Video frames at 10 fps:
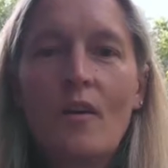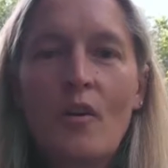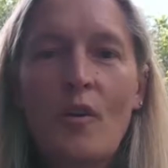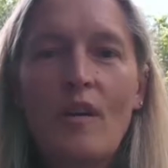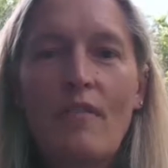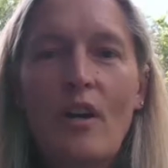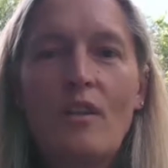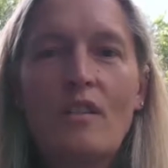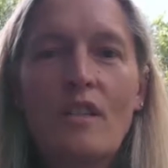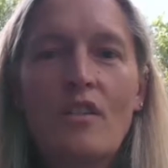Current
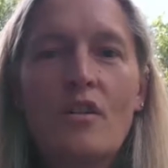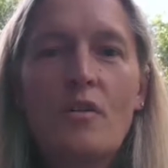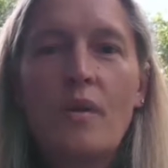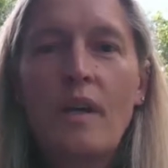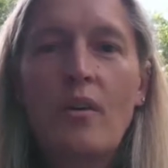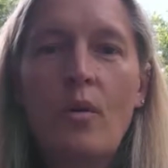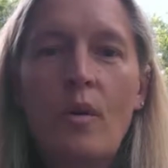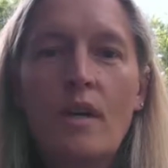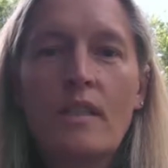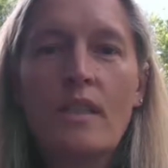Affairs is a unique
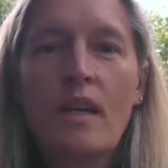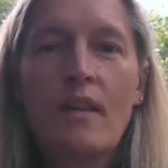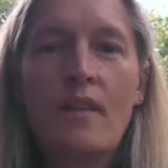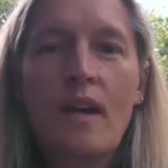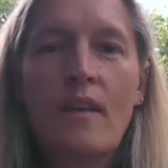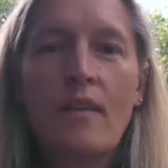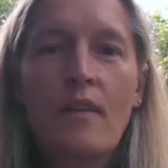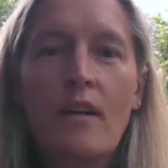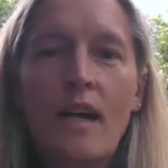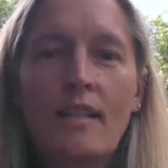course in that
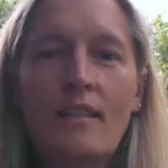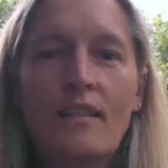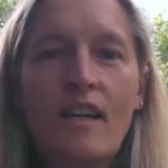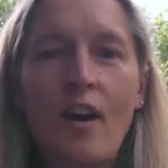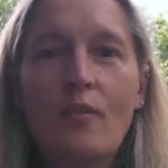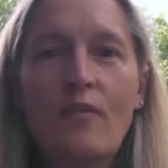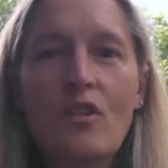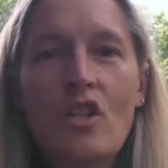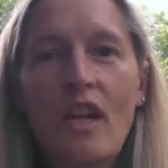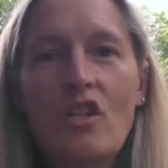the class itself
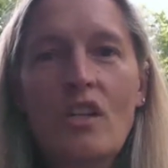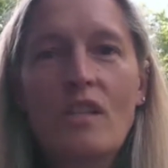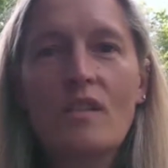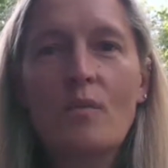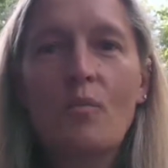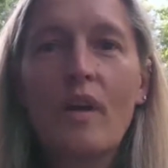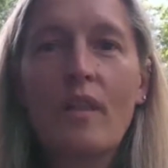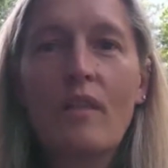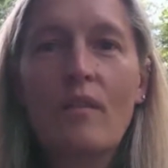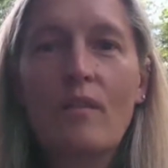changes
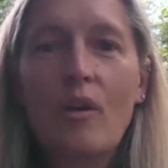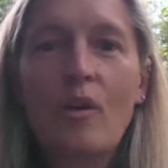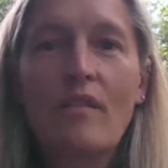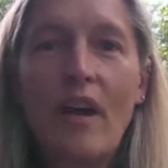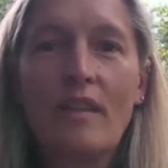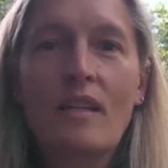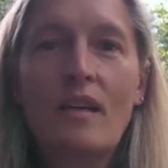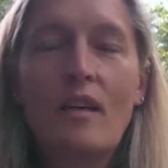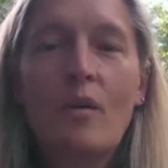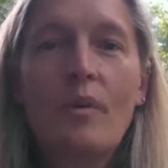with current events.
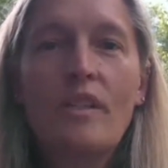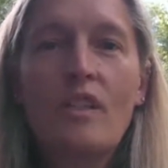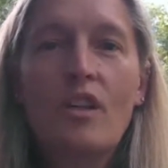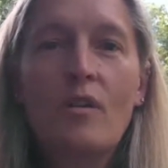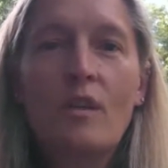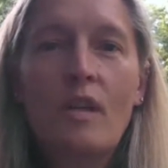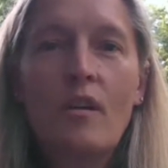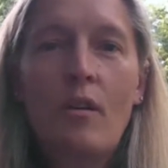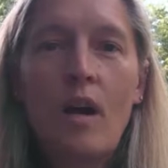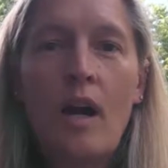We start the
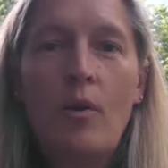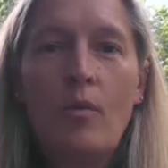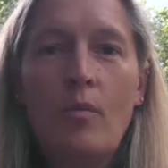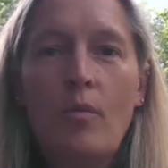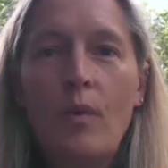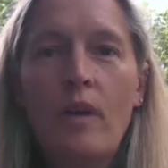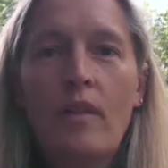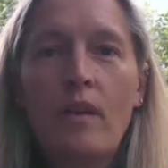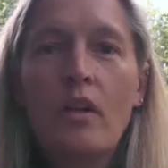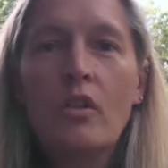year out with
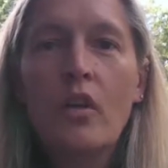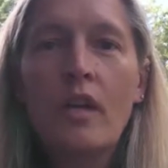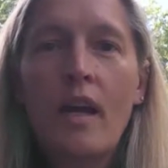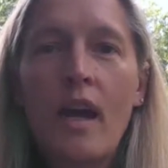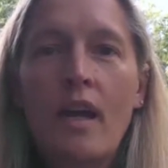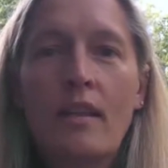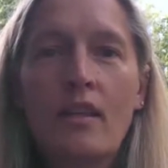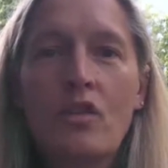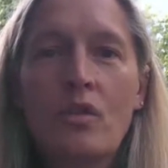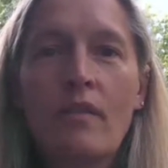a look at the
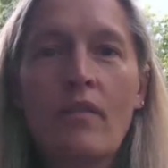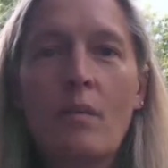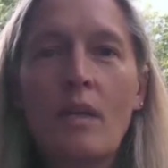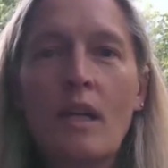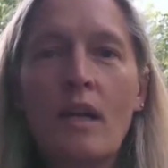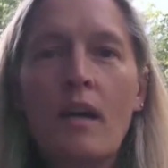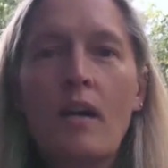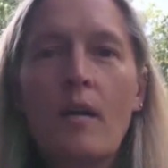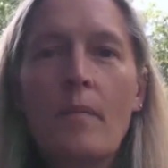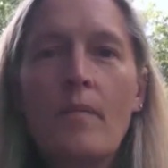history of the
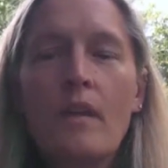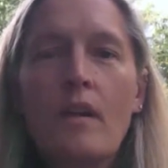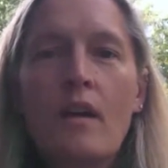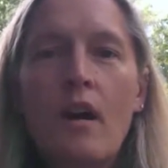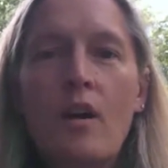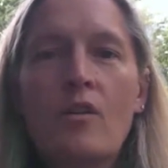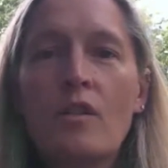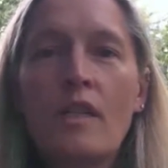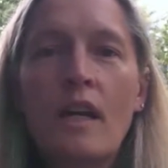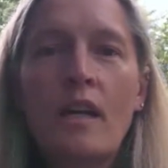media,
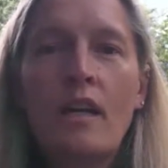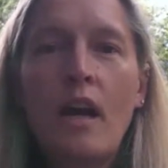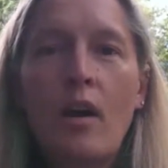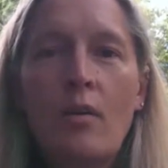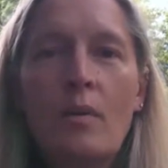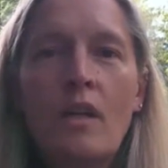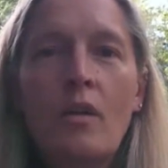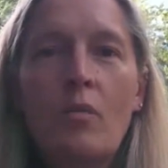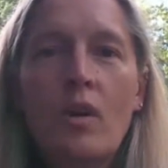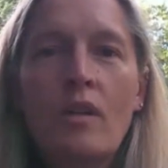understanding how the media
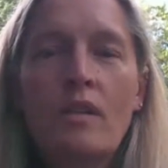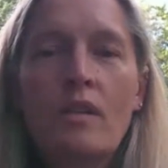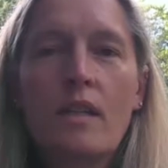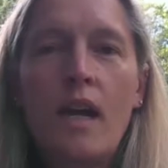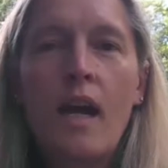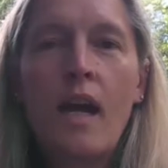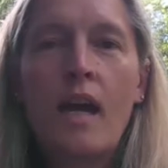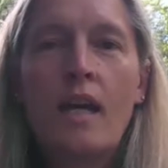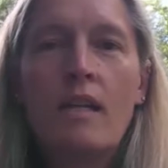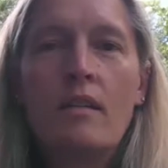works,
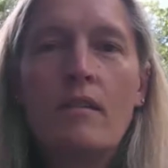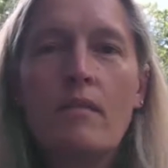and